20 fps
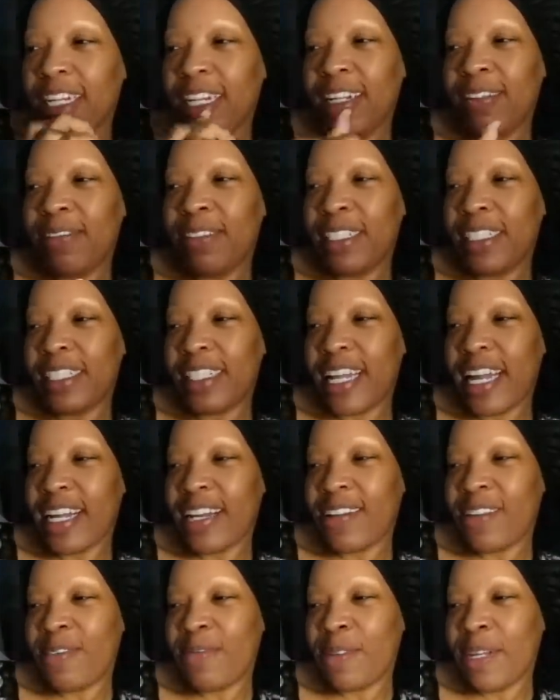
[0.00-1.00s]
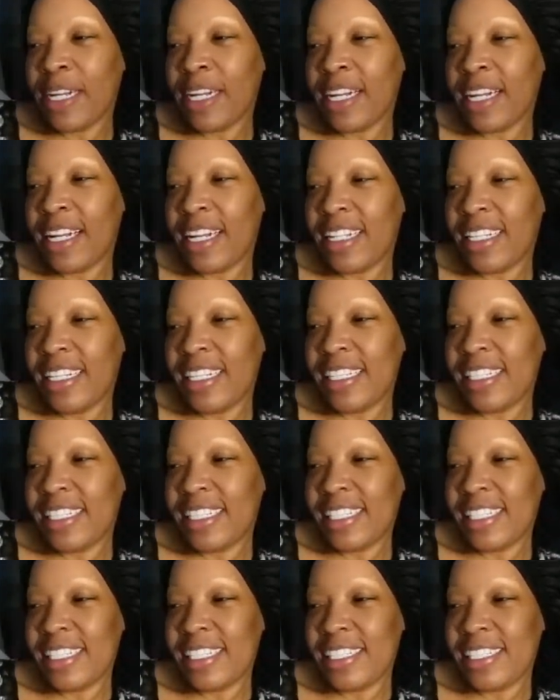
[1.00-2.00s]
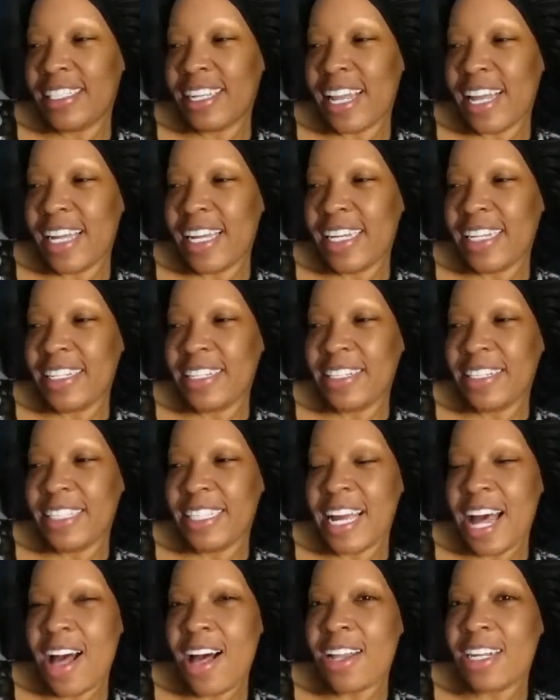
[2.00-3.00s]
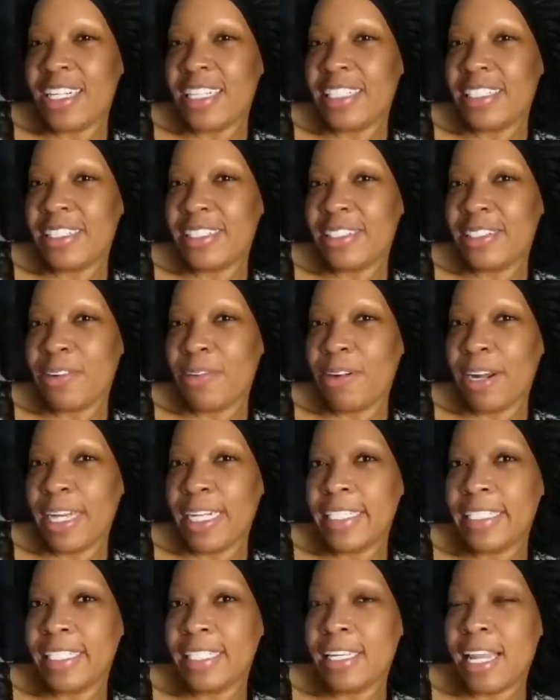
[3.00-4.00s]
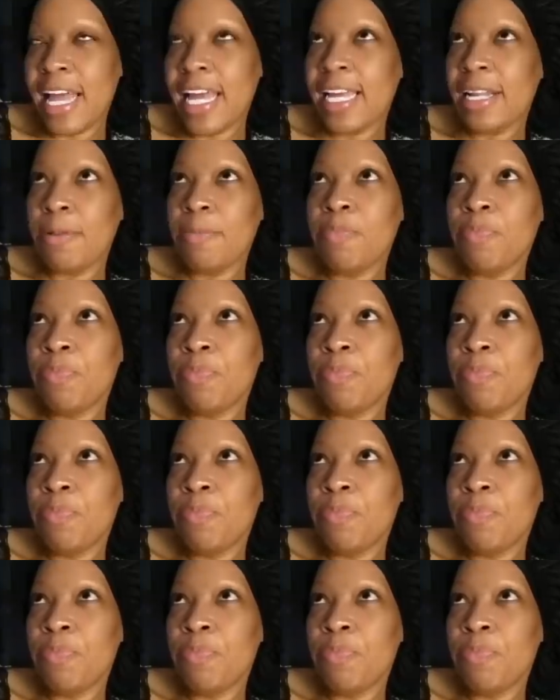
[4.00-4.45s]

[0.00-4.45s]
I'm just like oh my god this is like y'all, this is crazy. Like,